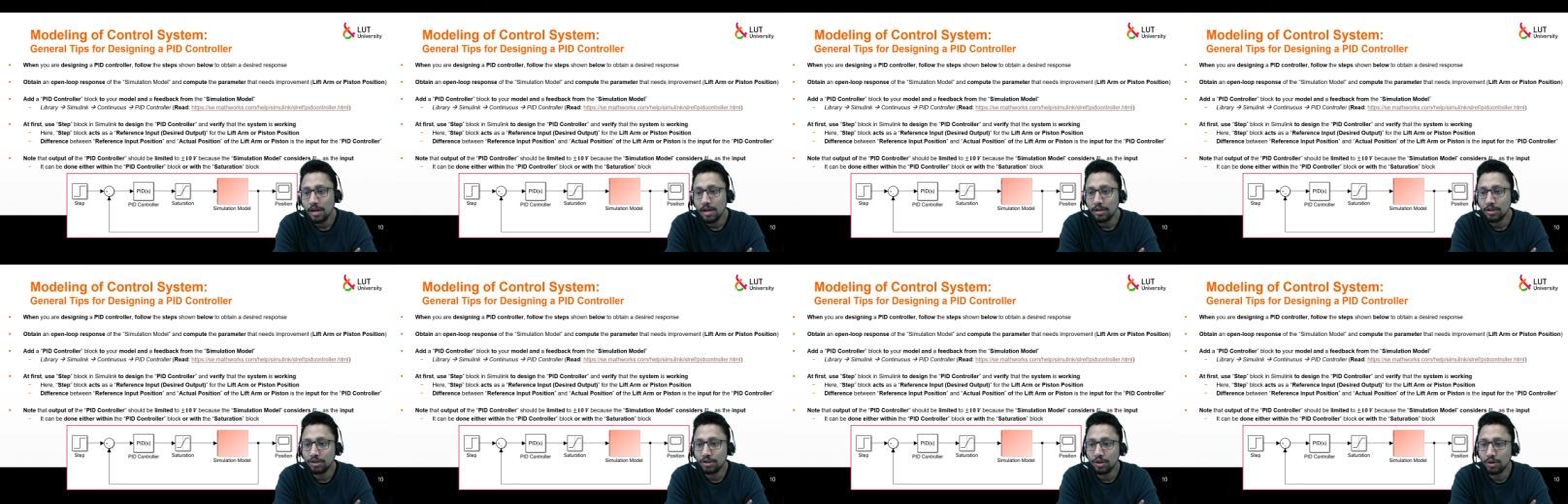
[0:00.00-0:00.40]

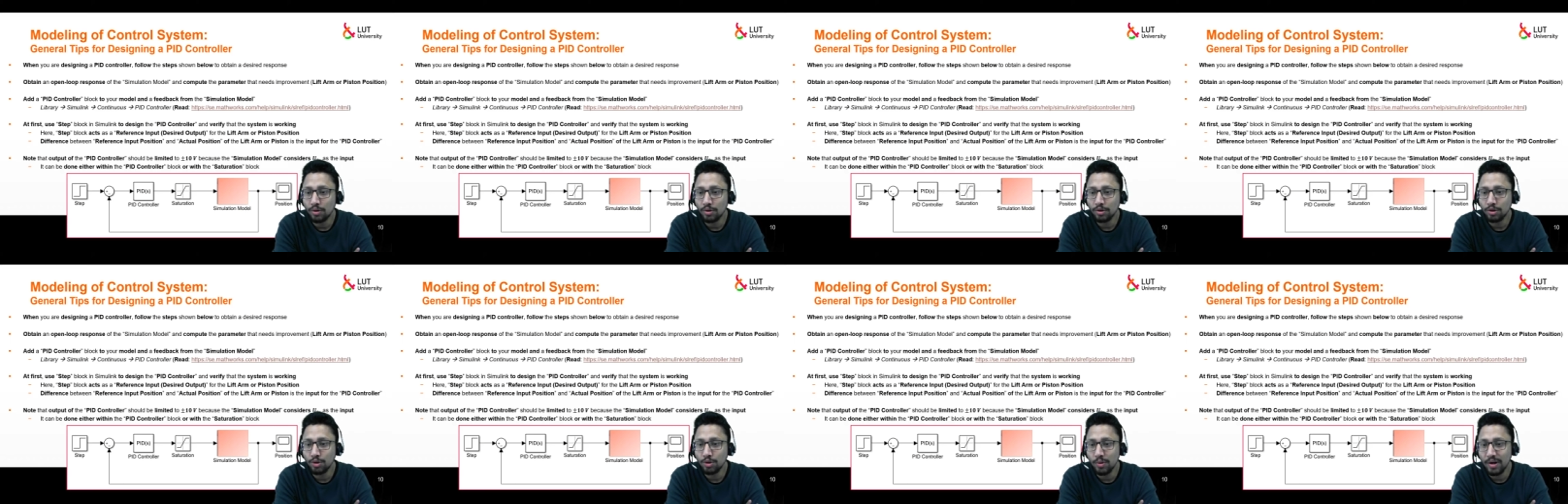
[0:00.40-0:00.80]

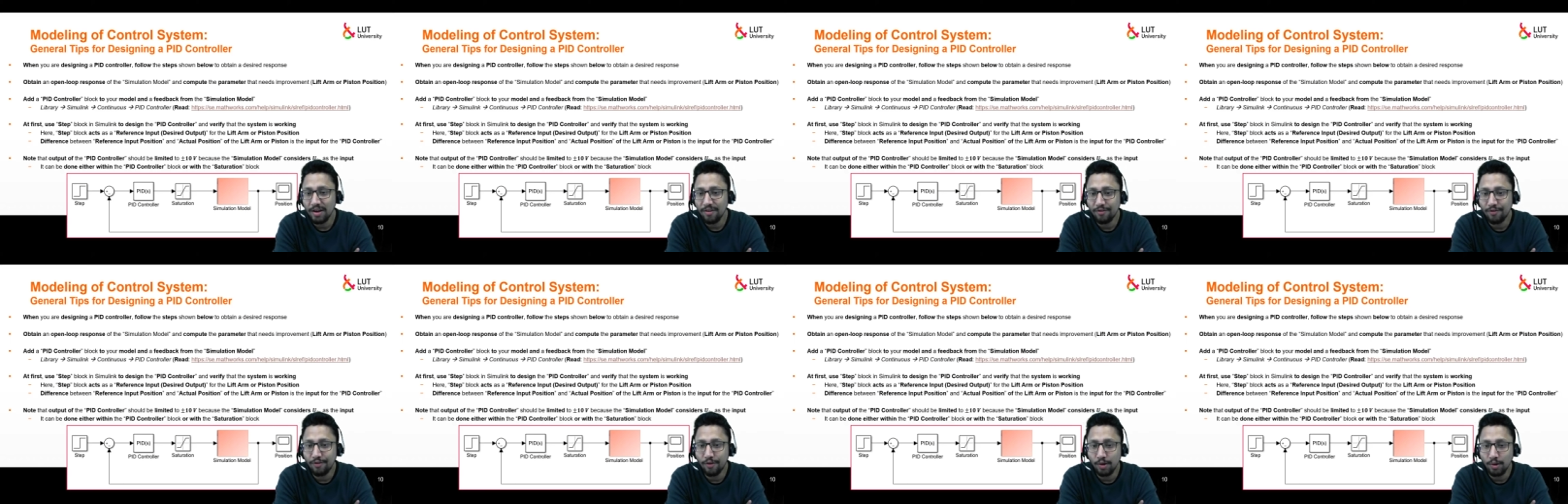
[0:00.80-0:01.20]
So you can
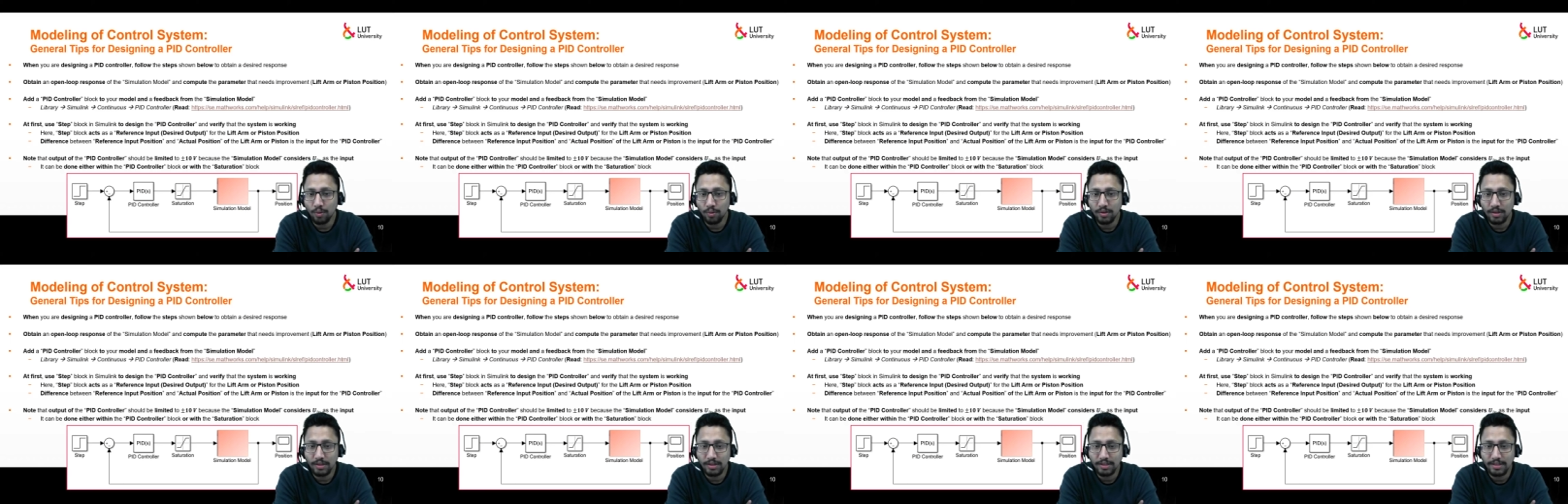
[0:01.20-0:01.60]

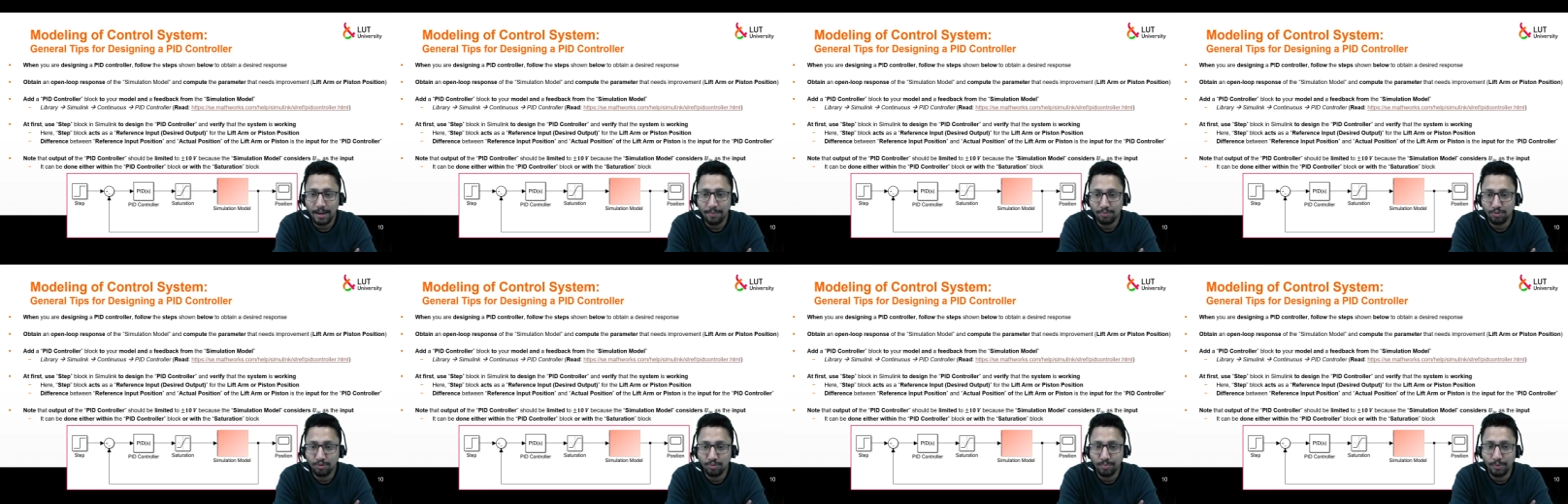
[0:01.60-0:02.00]
follow the
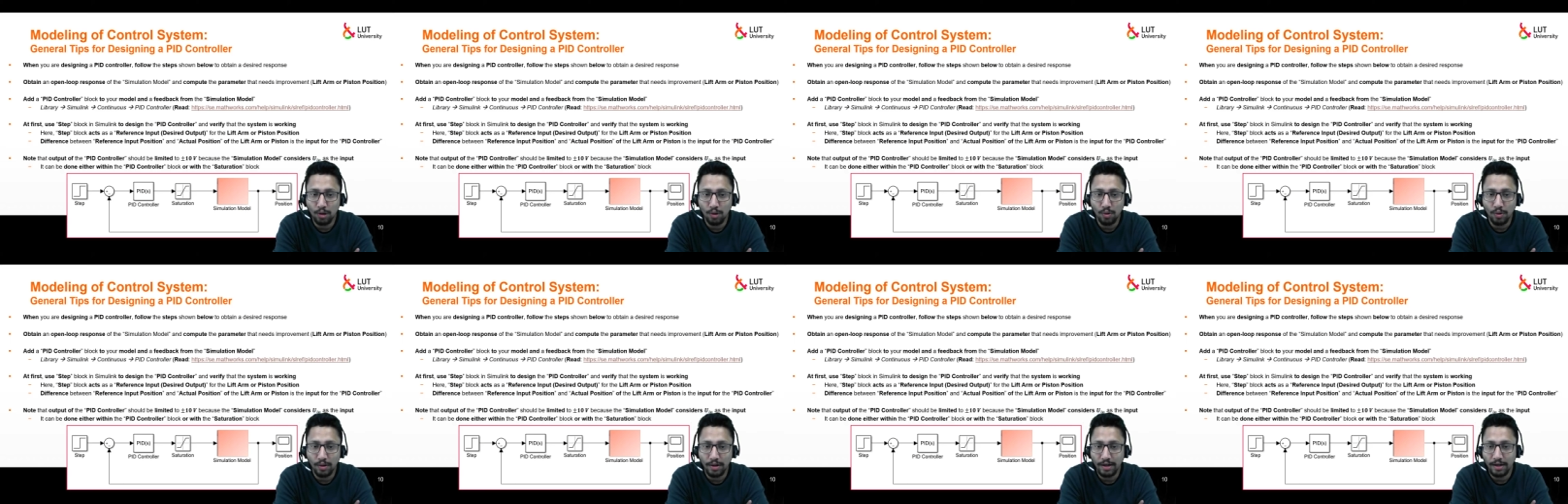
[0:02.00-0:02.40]
steps
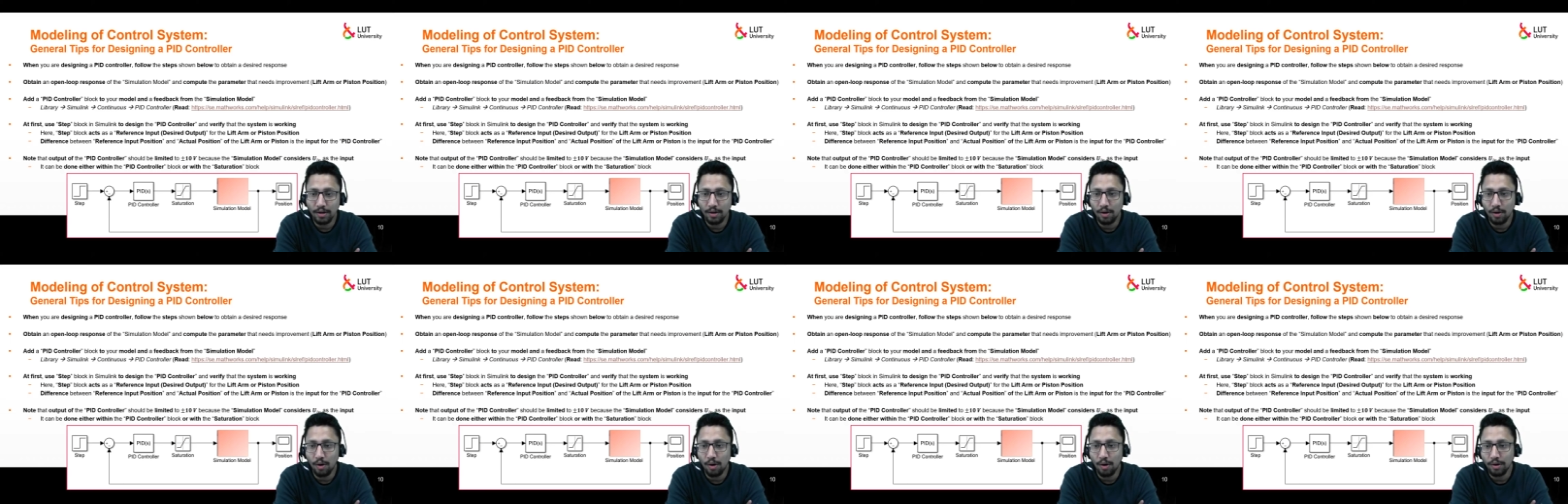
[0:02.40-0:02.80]
below
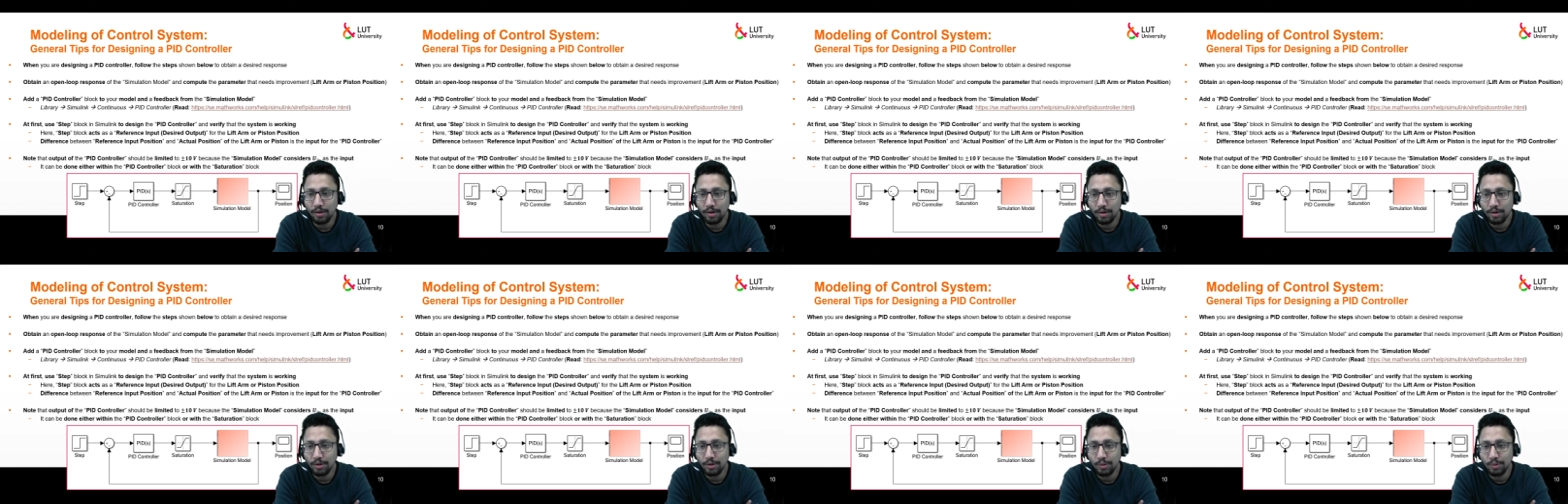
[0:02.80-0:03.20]
in
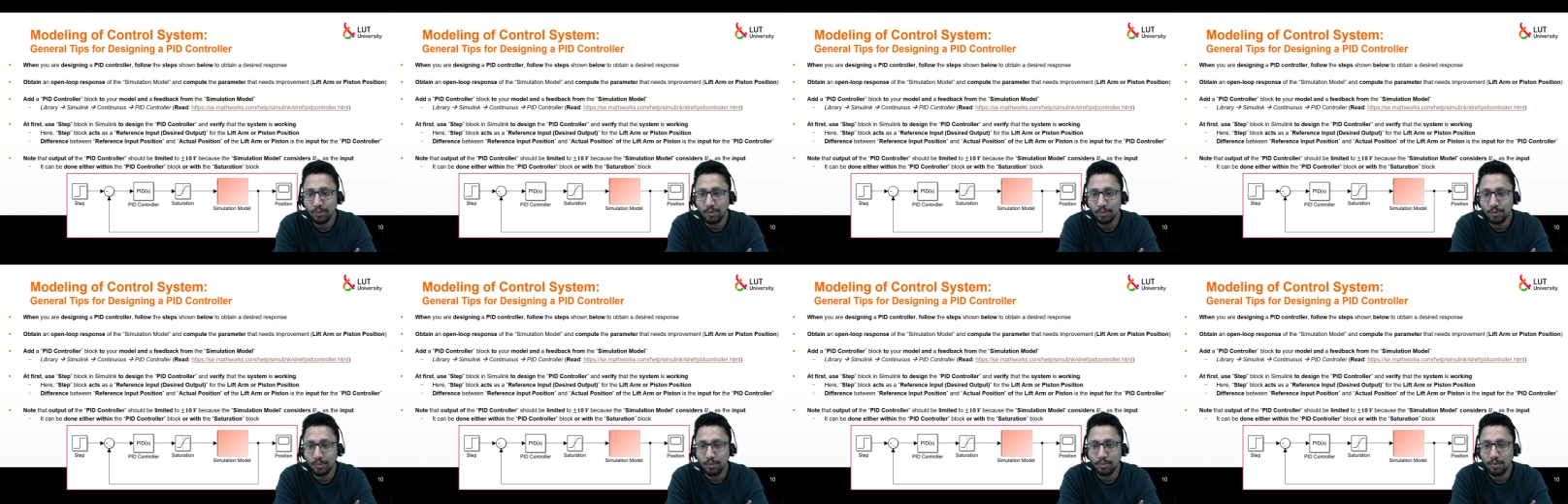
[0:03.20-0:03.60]
order
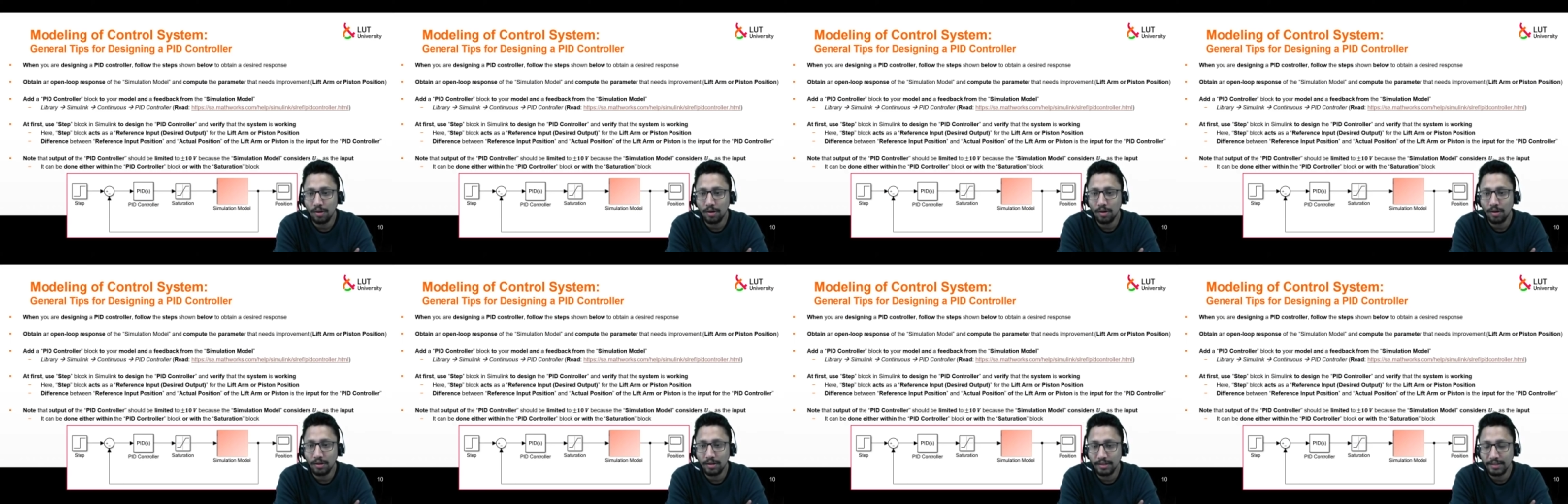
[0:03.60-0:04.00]
to
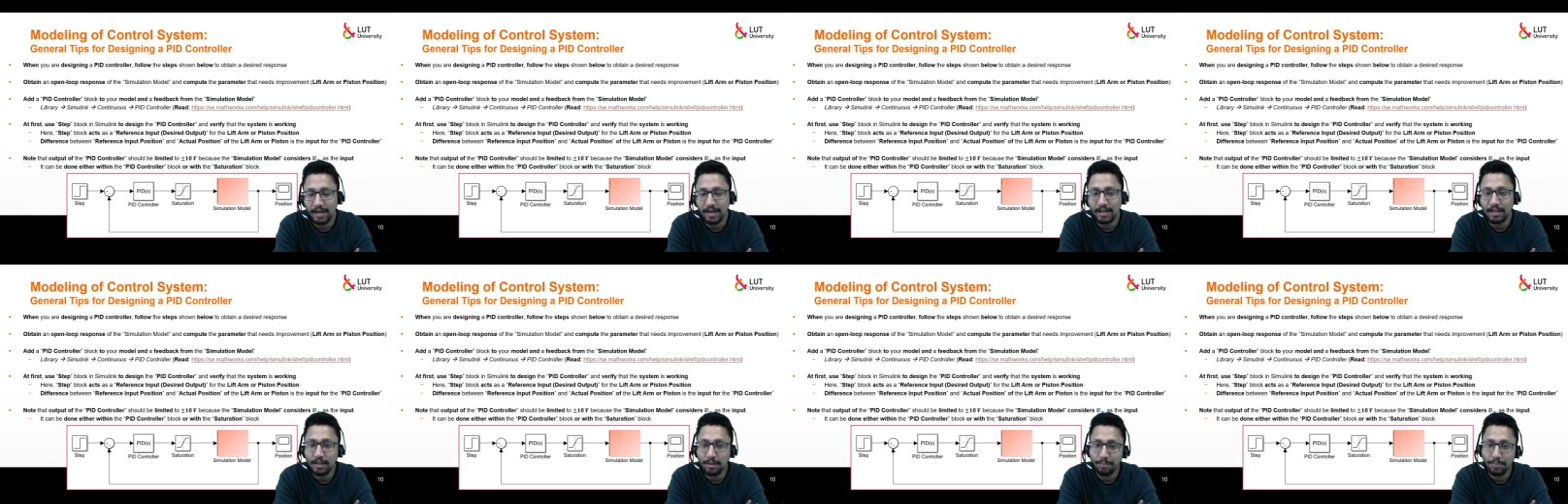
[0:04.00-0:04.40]
uh,
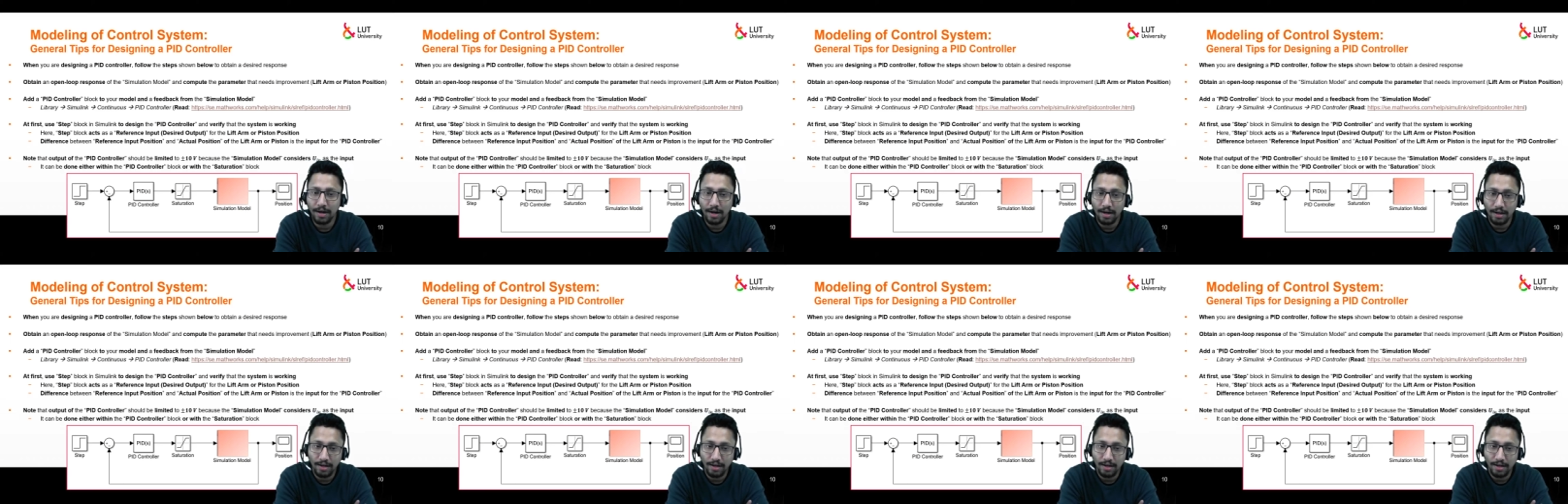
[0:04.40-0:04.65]
design the P I